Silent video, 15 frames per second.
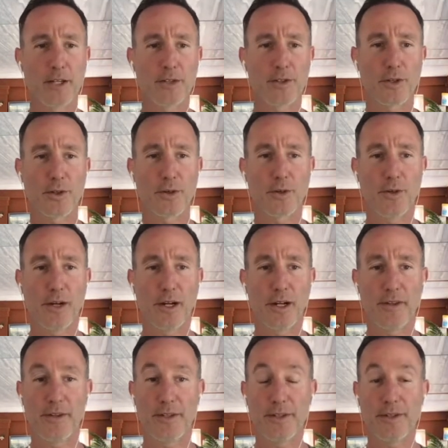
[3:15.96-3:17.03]
So
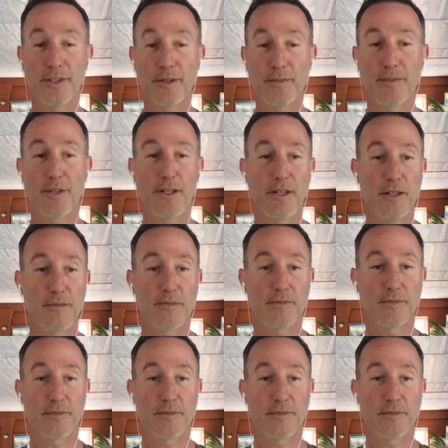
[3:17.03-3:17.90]
this could be.